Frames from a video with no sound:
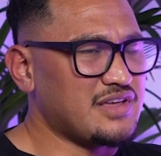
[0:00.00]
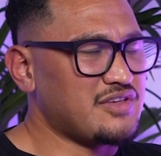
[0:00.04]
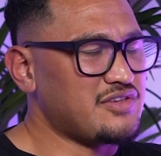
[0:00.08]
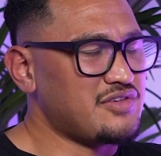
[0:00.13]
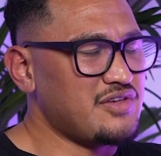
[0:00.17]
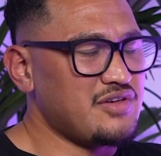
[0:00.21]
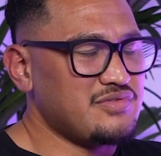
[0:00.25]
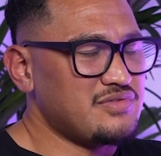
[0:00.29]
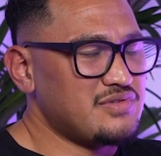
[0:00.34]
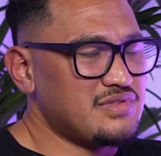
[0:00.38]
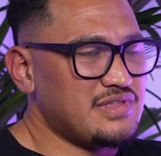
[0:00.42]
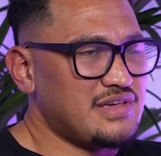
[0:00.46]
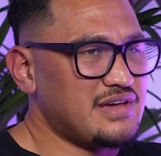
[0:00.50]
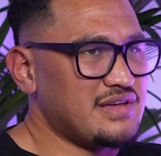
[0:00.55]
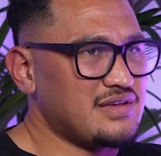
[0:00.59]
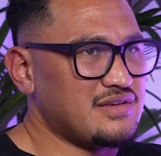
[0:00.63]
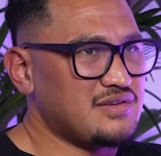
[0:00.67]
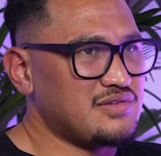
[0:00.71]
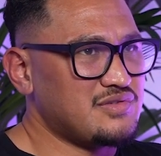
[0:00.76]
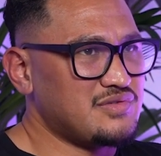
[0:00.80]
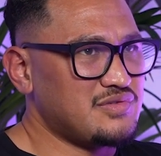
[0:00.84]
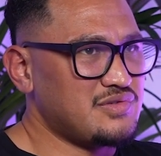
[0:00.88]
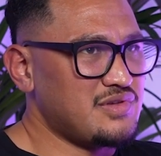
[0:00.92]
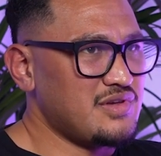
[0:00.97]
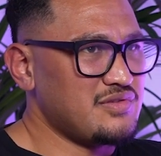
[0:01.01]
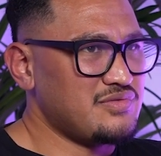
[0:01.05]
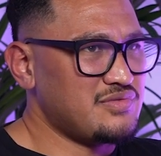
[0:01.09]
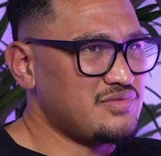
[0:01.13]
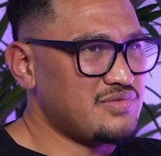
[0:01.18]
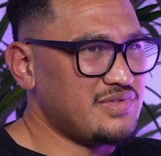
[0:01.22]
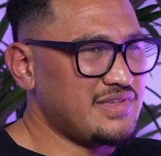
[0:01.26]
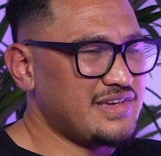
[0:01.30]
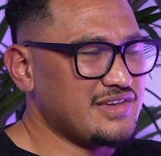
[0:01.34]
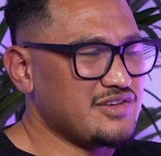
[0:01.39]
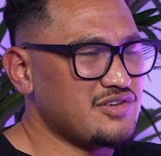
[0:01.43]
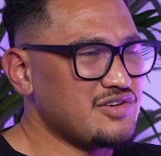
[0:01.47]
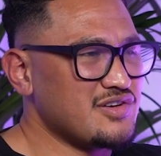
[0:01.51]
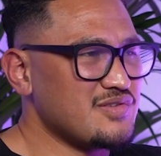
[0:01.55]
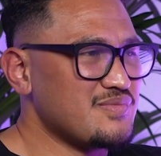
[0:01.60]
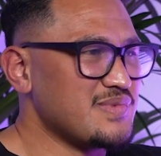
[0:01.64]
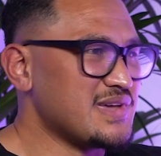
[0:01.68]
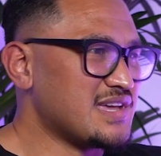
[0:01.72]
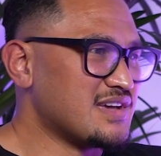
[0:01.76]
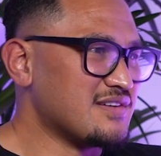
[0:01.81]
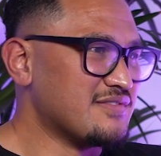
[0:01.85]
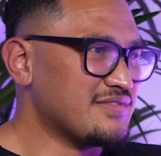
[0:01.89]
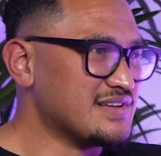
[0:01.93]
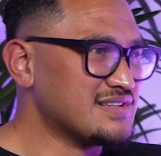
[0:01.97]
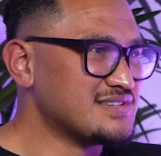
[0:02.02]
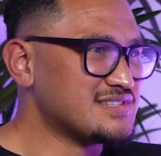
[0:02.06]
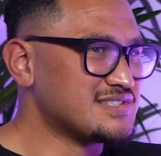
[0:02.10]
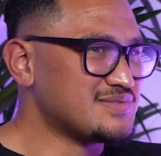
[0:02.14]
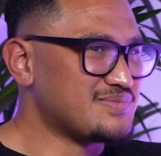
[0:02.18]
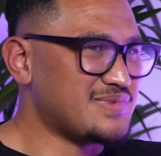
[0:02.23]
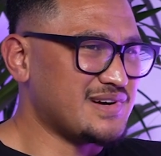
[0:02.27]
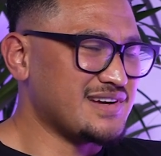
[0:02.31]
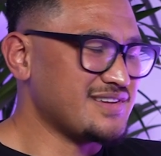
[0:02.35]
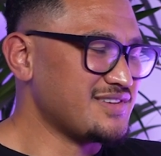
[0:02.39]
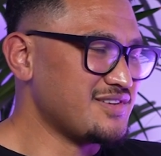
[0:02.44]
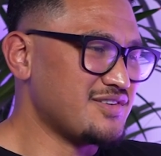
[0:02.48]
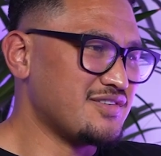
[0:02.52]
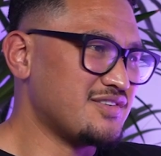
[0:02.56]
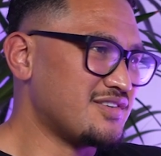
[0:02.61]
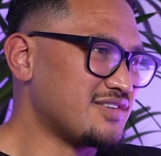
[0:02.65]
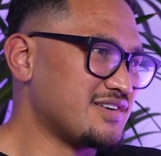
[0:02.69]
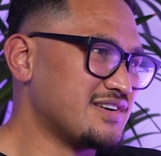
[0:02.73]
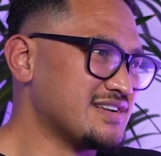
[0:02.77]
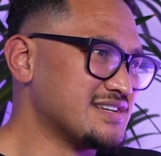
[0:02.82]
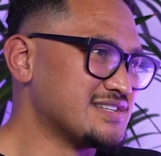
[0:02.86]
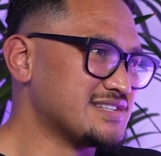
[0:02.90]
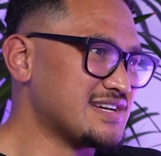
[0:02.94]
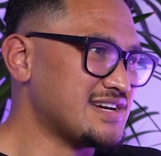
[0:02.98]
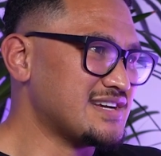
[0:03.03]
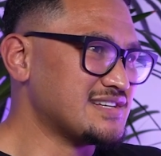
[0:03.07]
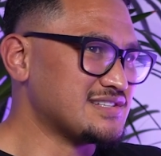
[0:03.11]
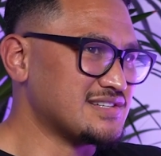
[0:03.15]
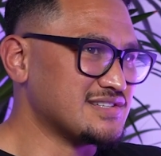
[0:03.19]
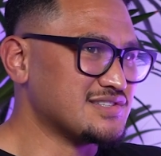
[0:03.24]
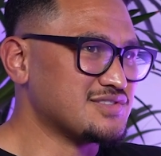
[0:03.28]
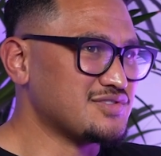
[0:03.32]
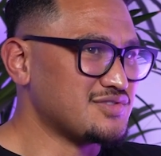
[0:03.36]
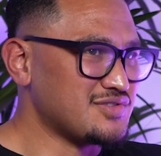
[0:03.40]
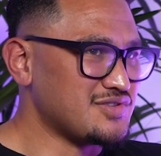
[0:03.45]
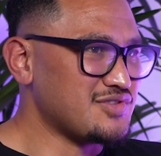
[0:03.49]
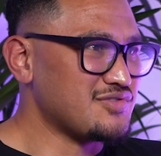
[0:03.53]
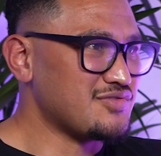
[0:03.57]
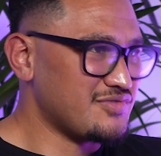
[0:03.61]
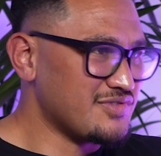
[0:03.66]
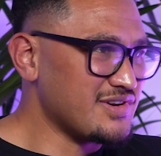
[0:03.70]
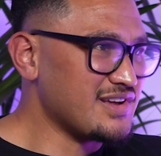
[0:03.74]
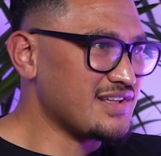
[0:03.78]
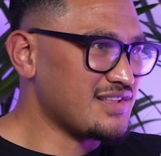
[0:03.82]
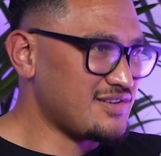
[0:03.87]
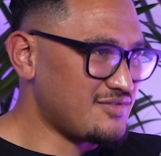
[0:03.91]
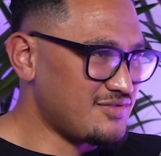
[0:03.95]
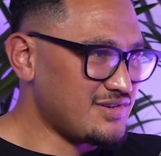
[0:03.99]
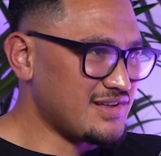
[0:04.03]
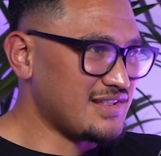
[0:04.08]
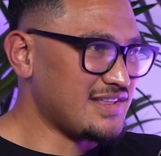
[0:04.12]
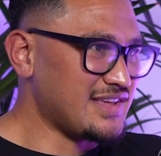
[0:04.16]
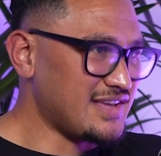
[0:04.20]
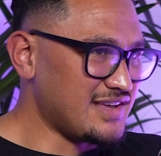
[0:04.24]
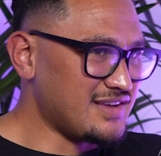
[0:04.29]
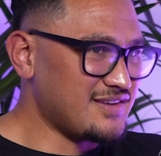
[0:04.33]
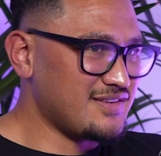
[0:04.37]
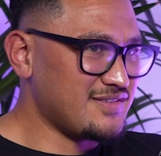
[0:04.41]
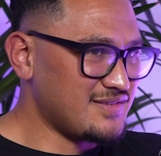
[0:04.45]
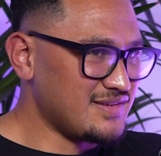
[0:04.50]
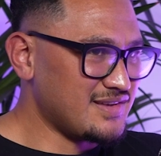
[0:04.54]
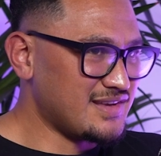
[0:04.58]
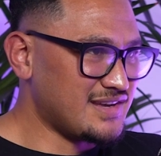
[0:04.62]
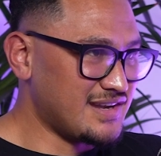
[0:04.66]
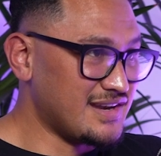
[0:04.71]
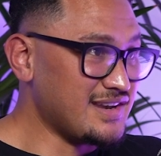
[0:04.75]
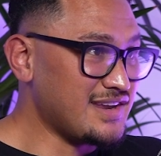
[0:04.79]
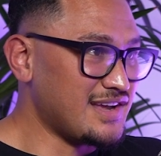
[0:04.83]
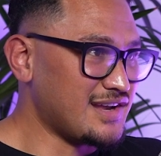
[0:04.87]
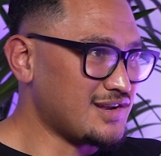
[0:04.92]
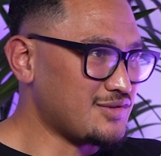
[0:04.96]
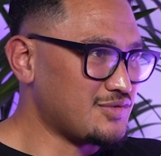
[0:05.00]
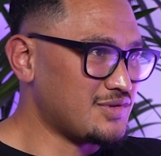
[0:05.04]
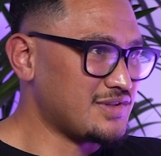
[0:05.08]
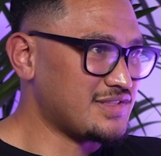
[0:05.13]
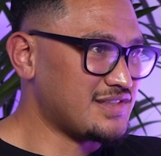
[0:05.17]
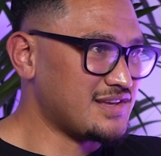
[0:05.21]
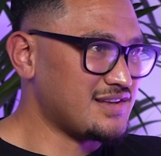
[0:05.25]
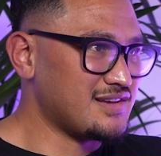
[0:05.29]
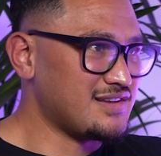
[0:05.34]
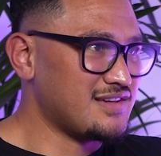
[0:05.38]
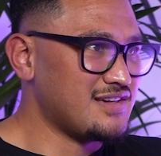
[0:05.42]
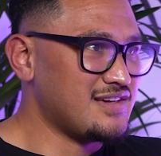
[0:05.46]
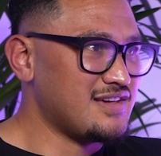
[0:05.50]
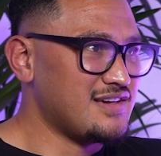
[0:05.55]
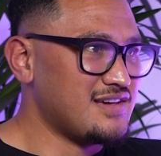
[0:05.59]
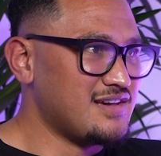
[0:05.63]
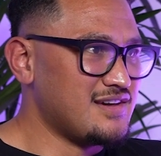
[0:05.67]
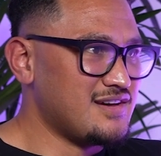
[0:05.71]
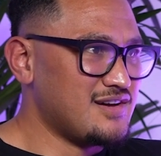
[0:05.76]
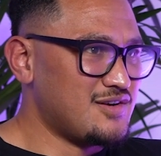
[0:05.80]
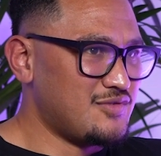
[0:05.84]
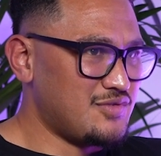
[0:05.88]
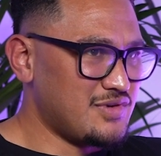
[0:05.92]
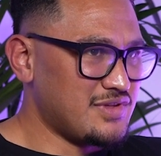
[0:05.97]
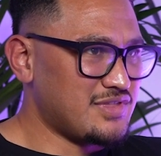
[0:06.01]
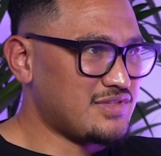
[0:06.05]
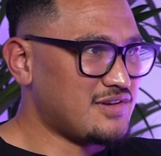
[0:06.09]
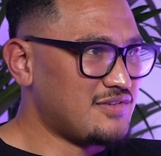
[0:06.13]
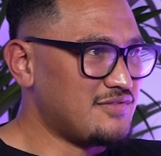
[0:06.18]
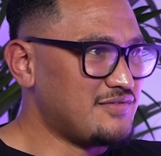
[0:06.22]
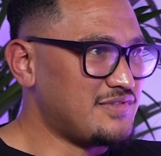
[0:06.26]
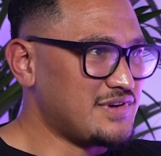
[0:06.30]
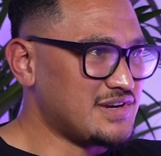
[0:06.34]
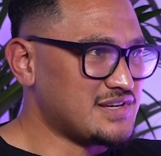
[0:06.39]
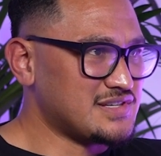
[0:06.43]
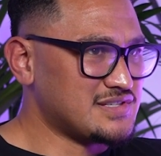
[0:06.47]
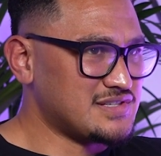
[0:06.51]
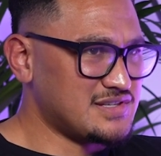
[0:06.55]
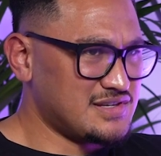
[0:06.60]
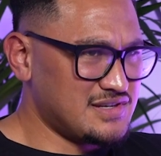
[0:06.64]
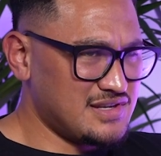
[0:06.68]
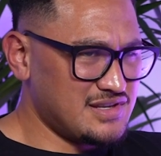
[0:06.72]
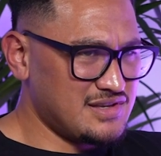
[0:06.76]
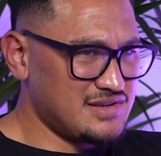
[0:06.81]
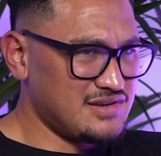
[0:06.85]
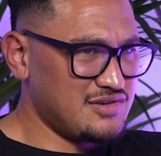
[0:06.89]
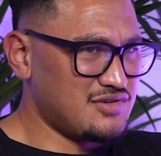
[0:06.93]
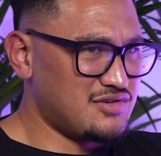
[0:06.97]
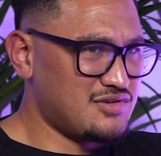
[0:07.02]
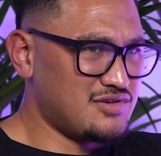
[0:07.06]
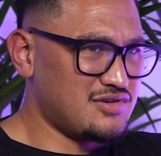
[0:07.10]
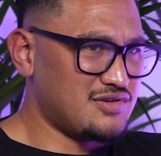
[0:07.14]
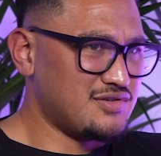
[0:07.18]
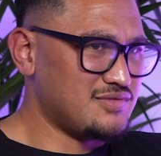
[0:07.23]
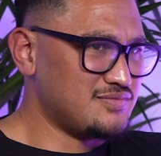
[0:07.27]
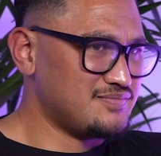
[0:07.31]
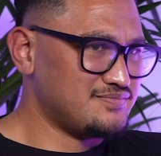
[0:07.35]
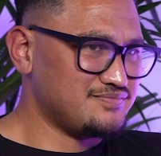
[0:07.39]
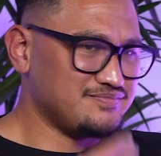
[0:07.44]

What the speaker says: You can be convinced, but you're not going to change until you really, really connect with it, with conviction and your,